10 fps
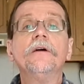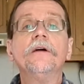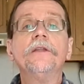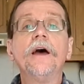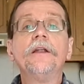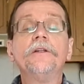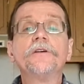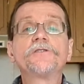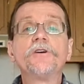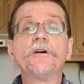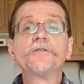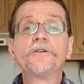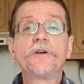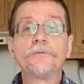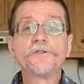Then the
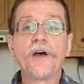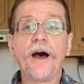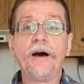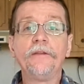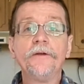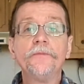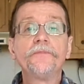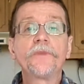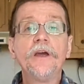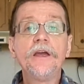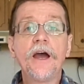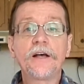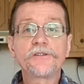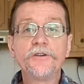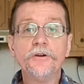surgeon comes down. He
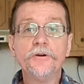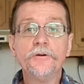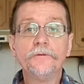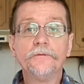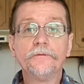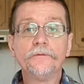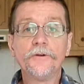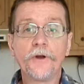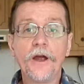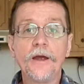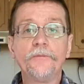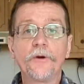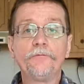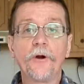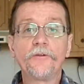asks you your name, the
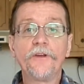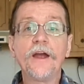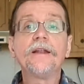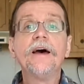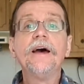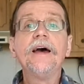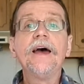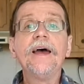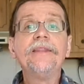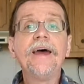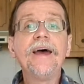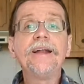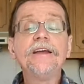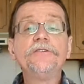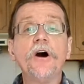birth date, and then
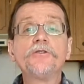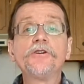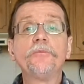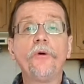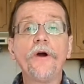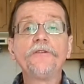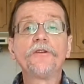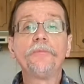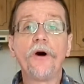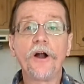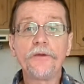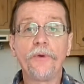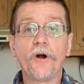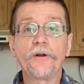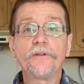he tells you to point to the body
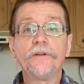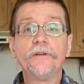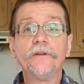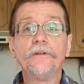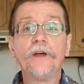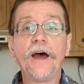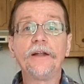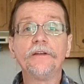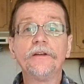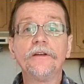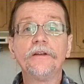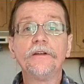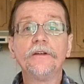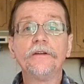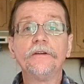part that
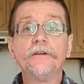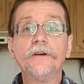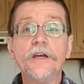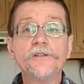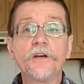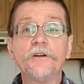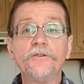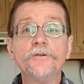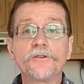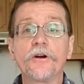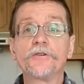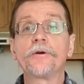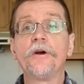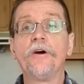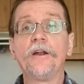he's going to do
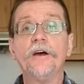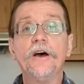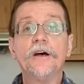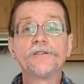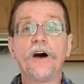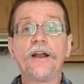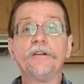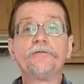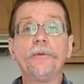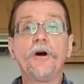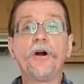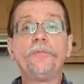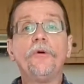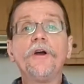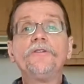surgery on. So I had to lift my arm,
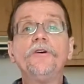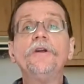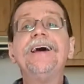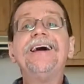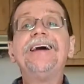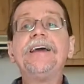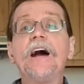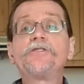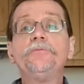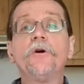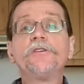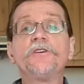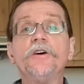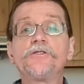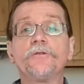point to it. He actually put his
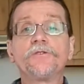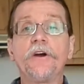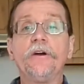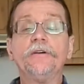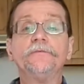initials there.